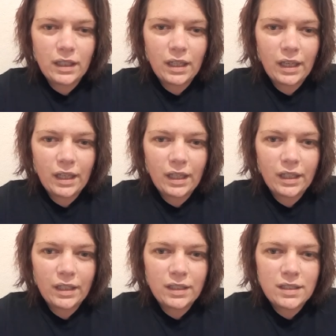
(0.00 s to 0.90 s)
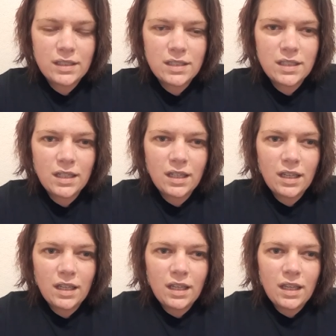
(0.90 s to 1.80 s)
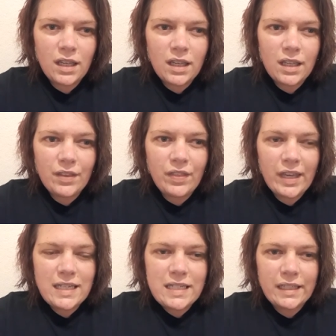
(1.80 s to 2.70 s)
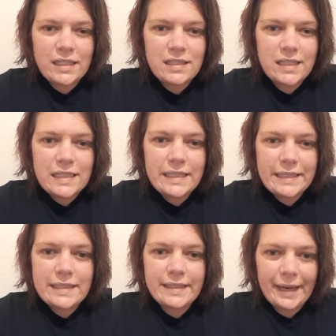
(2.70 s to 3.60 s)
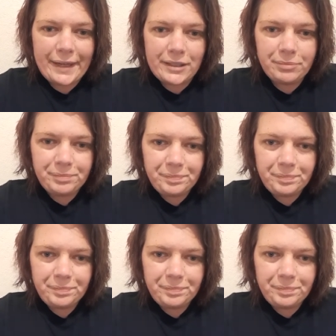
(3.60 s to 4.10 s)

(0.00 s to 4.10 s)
and they did a CT scan,